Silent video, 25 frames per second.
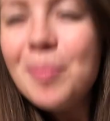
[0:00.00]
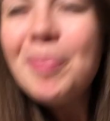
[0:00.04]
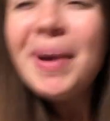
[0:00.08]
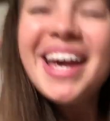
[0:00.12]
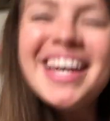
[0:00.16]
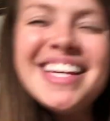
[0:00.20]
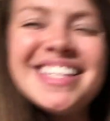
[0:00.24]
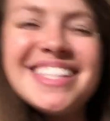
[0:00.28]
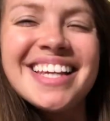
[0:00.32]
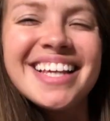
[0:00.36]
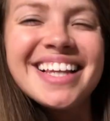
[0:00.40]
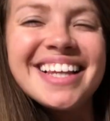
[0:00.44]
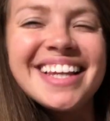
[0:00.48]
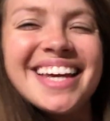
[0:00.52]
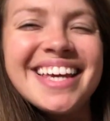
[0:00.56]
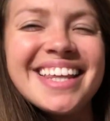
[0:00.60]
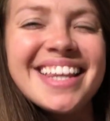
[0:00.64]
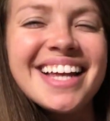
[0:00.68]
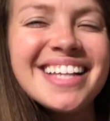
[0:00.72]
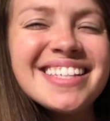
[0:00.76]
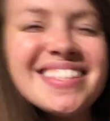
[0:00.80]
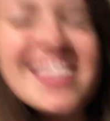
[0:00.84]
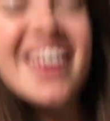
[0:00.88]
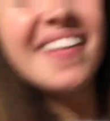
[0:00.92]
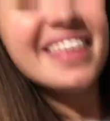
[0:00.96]
Basically,
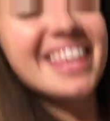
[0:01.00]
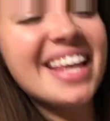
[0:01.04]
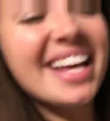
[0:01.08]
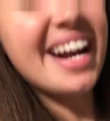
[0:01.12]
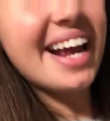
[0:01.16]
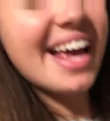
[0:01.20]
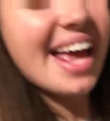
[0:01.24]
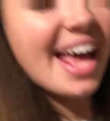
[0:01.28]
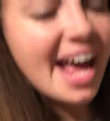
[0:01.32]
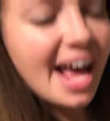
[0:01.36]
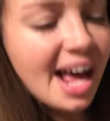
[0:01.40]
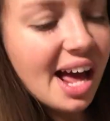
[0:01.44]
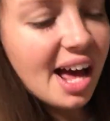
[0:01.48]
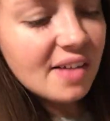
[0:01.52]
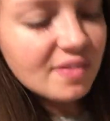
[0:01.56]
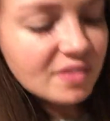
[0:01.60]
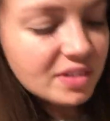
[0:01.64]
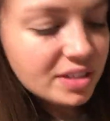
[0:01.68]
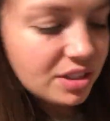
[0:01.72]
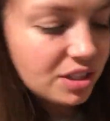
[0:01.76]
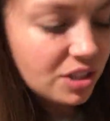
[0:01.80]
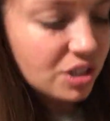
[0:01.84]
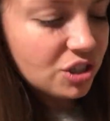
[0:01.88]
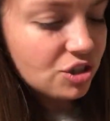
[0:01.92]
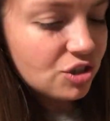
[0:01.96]
that's all that I have
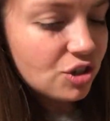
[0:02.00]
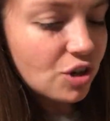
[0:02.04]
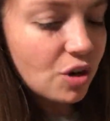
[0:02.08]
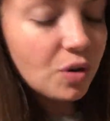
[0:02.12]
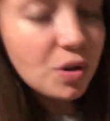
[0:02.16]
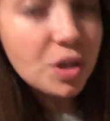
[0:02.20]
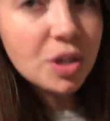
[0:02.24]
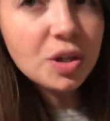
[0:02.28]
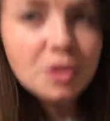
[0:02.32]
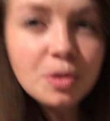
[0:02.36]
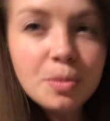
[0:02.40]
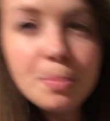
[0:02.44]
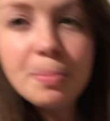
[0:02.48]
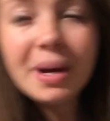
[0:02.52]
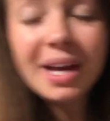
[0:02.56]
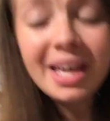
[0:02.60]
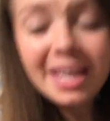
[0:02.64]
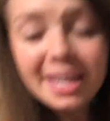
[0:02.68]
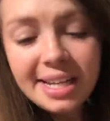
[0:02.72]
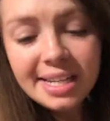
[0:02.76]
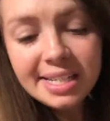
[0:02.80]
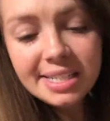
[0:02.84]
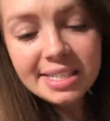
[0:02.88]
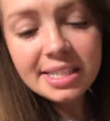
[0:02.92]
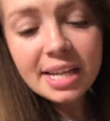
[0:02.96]
to show you, but
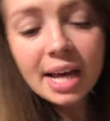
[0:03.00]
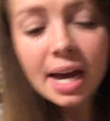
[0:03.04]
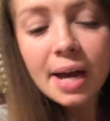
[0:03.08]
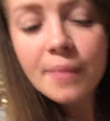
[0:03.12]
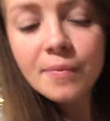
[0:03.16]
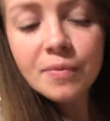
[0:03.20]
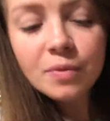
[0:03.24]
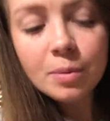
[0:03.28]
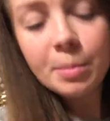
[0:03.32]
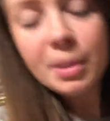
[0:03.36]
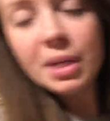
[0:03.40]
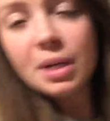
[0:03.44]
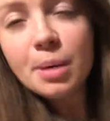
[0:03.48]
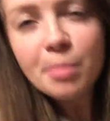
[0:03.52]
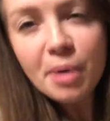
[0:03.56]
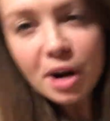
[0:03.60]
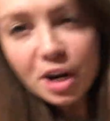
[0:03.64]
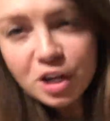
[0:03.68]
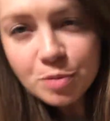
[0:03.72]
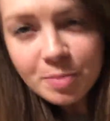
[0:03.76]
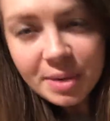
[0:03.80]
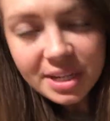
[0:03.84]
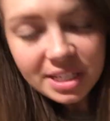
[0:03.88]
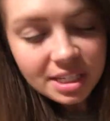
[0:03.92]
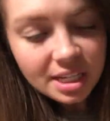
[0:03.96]
it is time for me to
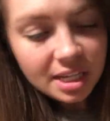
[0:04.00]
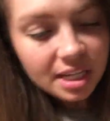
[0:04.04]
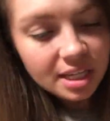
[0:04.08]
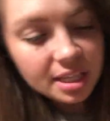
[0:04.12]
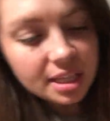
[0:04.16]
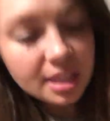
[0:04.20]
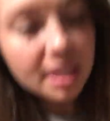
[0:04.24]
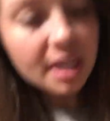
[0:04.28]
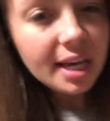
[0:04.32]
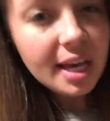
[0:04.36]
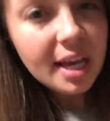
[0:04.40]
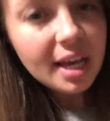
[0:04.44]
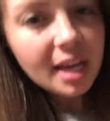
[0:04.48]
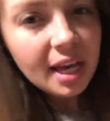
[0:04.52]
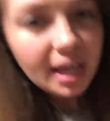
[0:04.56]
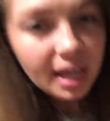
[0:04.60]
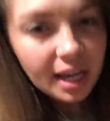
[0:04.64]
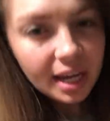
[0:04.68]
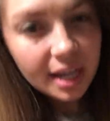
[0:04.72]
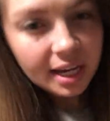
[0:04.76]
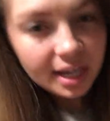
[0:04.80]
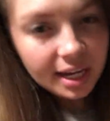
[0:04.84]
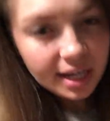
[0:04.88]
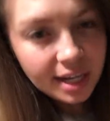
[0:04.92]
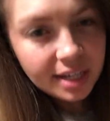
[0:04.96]
brush my teeth
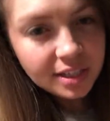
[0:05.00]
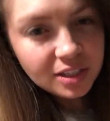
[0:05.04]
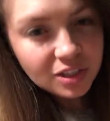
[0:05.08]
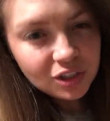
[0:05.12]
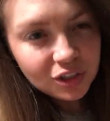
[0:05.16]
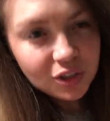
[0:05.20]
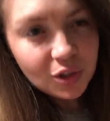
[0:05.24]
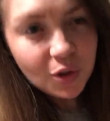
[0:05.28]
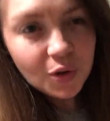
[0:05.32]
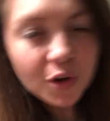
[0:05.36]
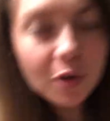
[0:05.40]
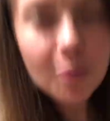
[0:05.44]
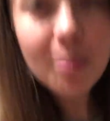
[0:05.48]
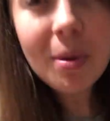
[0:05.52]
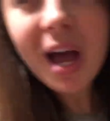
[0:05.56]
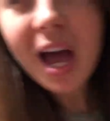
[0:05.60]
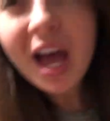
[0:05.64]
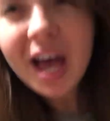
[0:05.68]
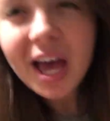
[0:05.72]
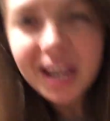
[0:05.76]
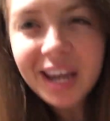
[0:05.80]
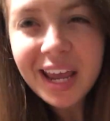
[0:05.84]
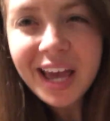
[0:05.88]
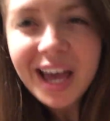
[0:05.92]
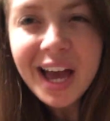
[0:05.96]
and go to
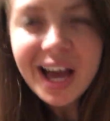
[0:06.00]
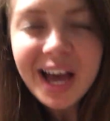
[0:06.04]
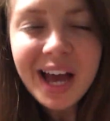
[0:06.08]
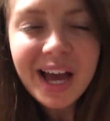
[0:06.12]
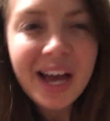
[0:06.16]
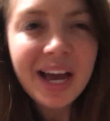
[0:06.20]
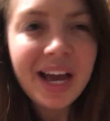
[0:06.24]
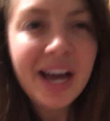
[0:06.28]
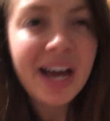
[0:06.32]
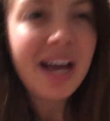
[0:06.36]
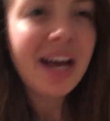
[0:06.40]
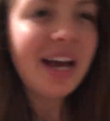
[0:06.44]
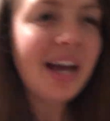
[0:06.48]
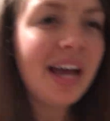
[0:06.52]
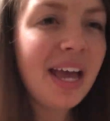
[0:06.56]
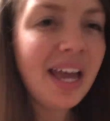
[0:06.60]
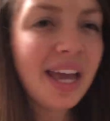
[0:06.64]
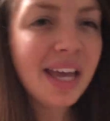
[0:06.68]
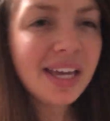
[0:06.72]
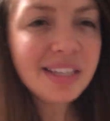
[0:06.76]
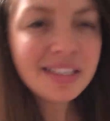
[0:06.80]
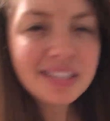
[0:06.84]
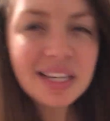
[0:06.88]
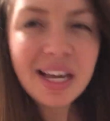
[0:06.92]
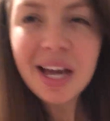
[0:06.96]
bed,
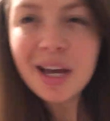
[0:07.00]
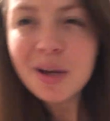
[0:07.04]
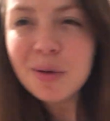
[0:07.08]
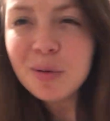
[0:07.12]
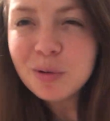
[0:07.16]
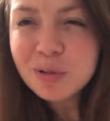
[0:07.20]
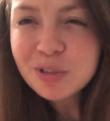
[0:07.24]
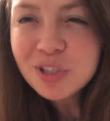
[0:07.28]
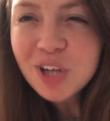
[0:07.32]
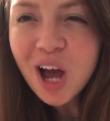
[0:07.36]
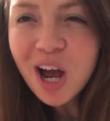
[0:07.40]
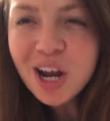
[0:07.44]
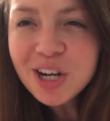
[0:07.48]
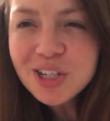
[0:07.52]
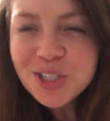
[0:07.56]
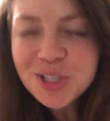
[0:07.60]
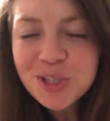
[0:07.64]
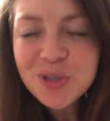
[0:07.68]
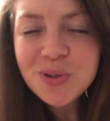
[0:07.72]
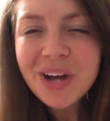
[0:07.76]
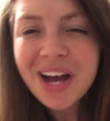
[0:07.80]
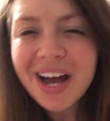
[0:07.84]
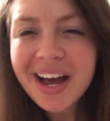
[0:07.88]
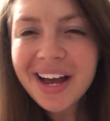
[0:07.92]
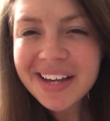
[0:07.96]
and I will talk to
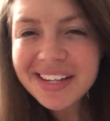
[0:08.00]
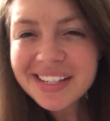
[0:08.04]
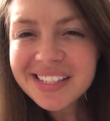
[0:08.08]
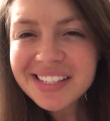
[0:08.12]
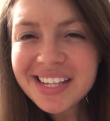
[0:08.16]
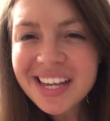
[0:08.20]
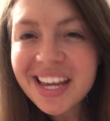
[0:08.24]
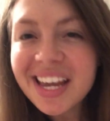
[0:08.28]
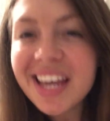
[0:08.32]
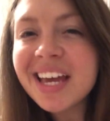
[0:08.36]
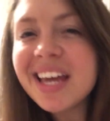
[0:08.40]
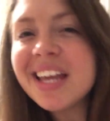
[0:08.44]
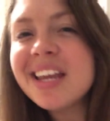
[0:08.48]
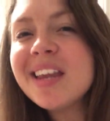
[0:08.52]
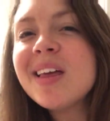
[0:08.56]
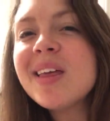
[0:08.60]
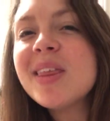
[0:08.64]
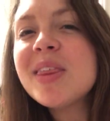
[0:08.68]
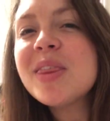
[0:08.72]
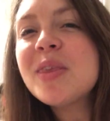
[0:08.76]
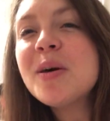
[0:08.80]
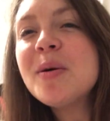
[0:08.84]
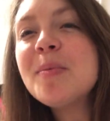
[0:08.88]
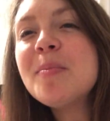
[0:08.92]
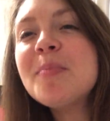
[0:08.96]
you guys in
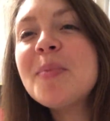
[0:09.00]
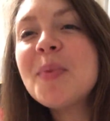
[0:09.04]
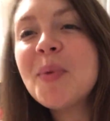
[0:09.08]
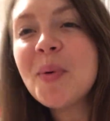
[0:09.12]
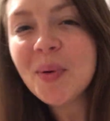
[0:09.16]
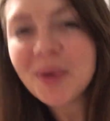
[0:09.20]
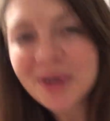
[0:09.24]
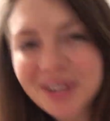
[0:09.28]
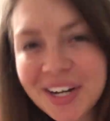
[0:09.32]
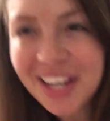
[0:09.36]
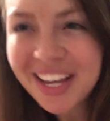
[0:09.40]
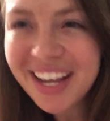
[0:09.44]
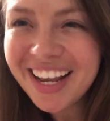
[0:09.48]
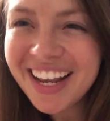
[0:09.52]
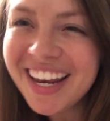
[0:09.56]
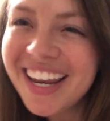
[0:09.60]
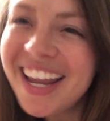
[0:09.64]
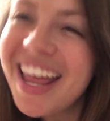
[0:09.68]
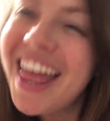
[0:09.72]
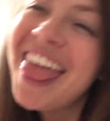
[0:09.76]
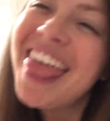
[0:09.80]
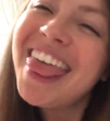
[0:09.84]
the morning.